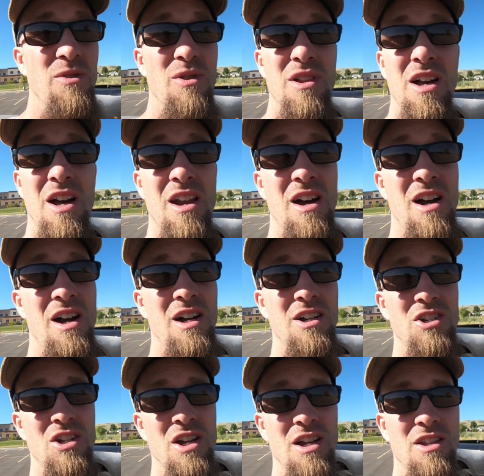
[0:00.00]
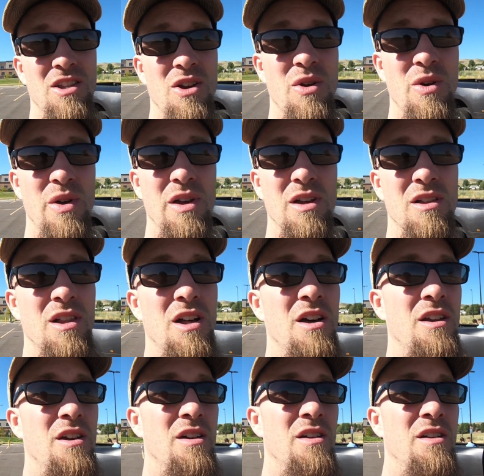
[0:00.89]
lot of hotshot towing, a
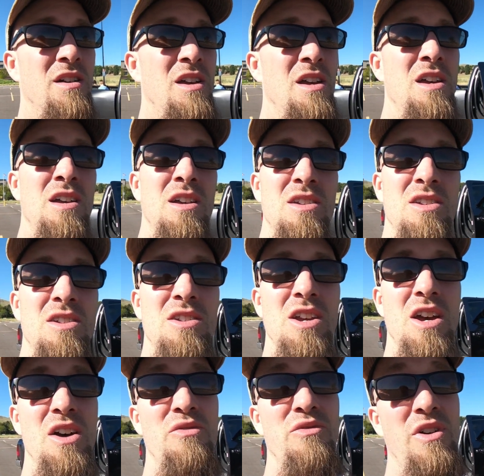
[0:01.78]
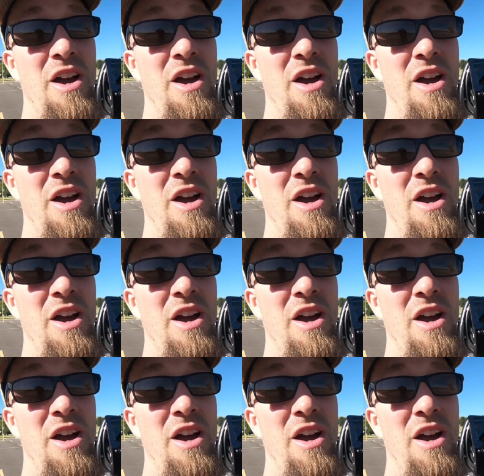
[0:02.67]
lot of stuff.